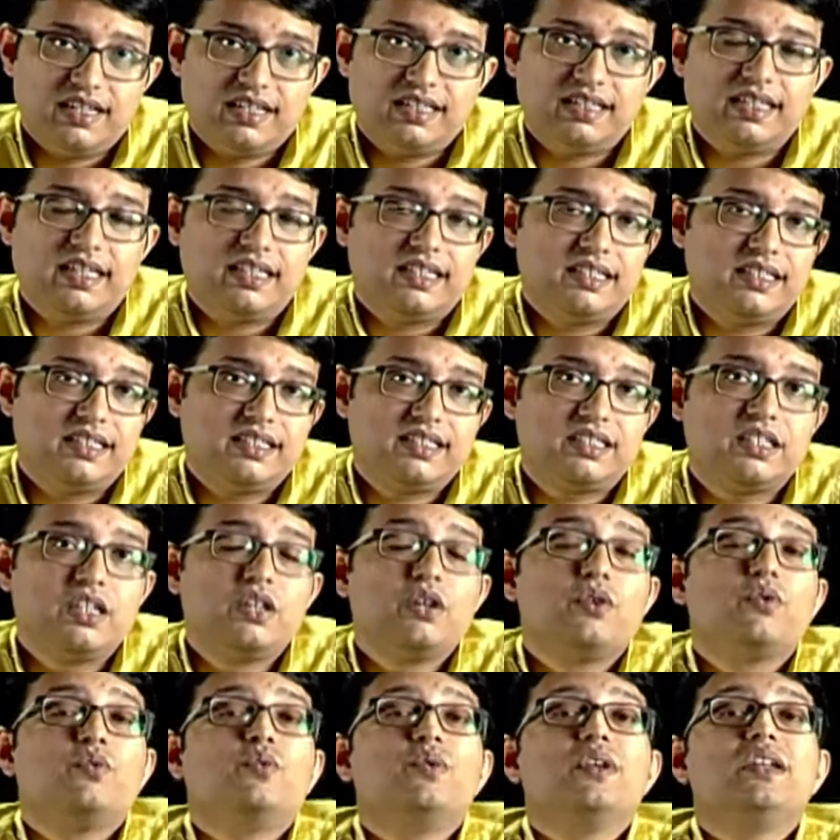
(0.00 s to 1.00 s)
That is,
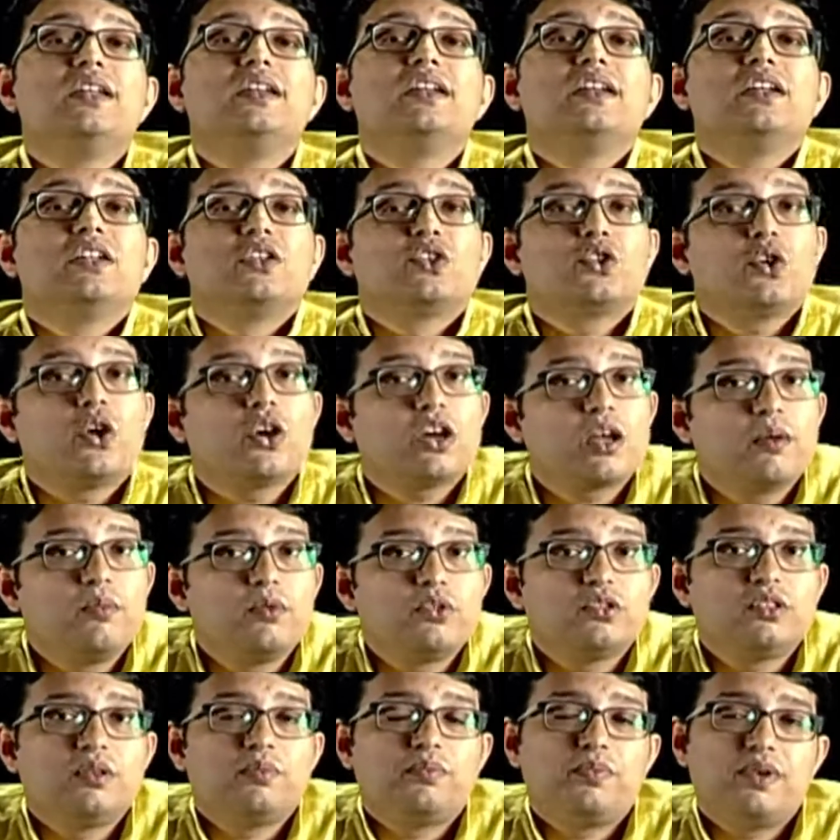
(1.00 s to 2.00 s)
we talk
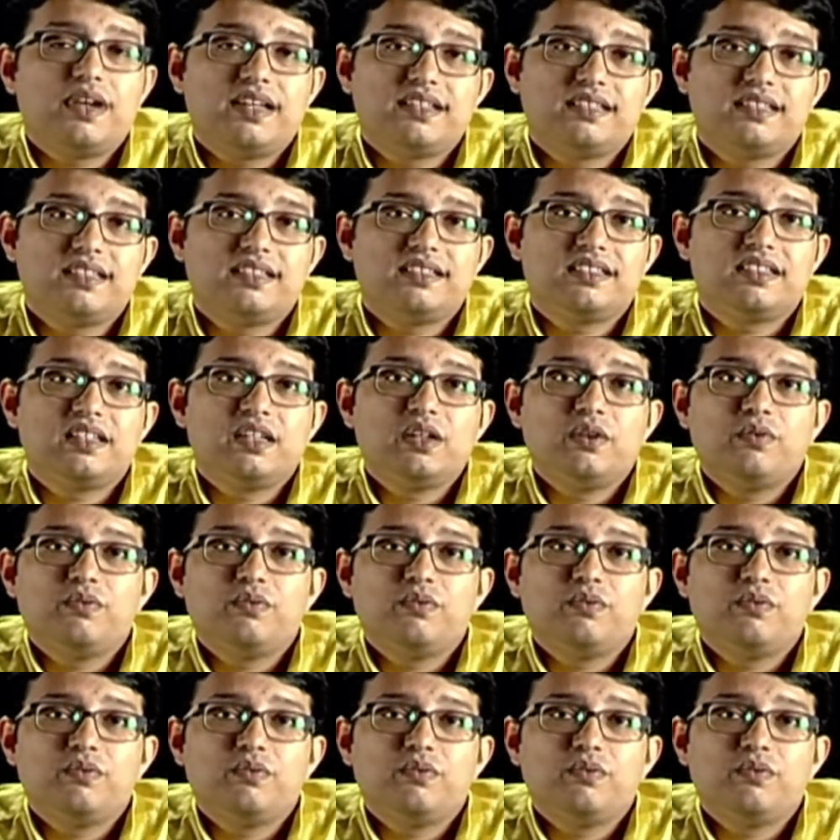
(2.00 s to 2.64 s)
about the present,